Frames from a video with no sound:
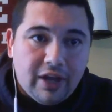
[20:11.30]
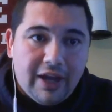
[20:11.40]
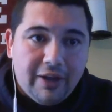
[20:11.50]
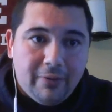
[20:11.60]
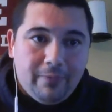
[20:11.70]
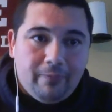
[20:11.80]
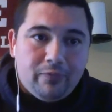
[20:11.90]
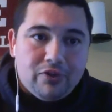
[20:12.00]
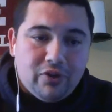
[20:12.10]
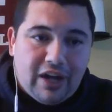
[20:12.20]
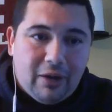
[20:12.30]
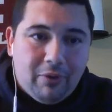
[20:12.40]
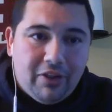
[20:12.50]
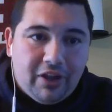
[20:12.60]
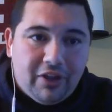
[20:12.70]
Okay. So that'll
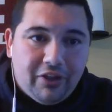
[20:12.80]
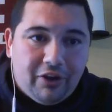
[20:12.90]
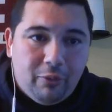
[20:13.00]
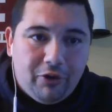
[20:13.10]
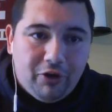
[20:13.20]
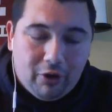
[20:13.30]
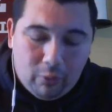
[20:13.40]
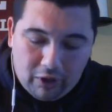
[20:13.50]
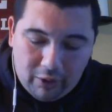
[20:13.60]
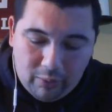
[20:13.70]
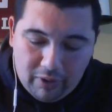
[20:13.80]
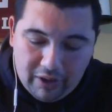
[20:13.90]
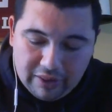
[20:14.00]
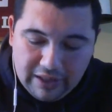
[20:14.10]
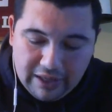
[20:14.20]
be the group that you're working
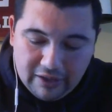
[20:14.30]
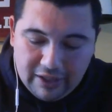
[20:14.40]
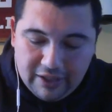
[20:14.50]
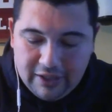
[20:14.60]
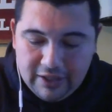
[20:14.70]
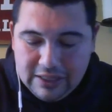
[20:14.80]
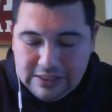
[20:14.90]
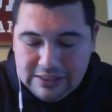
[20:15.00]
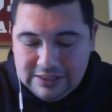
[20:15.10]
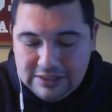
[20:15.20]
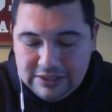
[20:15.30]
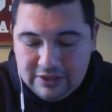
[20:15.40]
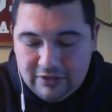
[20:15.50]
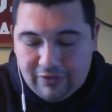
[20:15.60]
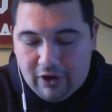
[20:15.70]
with. Ellie,
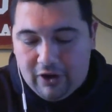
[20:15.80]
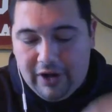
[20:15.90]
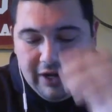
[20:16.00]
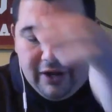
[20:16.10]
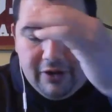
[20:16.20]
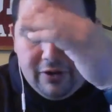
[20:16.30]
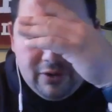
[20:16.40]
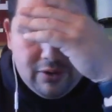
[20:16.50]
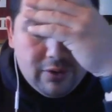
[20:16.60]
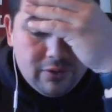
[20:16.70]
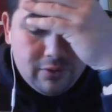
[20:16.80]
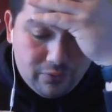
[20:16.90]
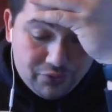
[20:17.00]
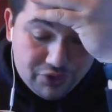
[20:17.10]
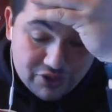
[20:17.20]
Avari,
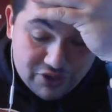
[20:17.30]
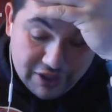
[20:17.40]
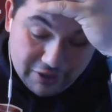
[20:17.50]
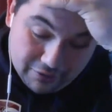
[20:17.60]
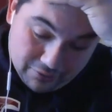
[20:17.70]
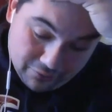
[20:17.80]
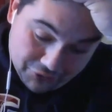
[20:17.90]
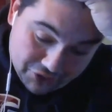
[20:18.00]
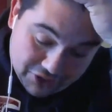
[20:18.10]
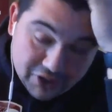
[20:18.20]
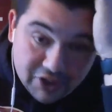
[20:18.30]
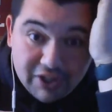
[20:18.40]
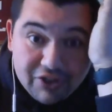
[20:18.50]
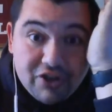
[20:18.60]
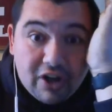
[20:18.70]
Giselle,
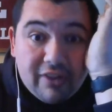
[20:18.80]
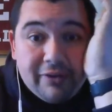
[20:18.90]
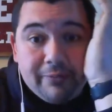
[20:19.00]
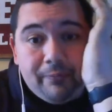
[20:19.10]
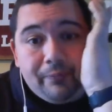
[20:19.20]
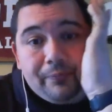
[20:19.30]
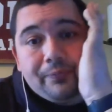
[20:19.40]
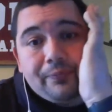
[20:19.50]
and Jonathan.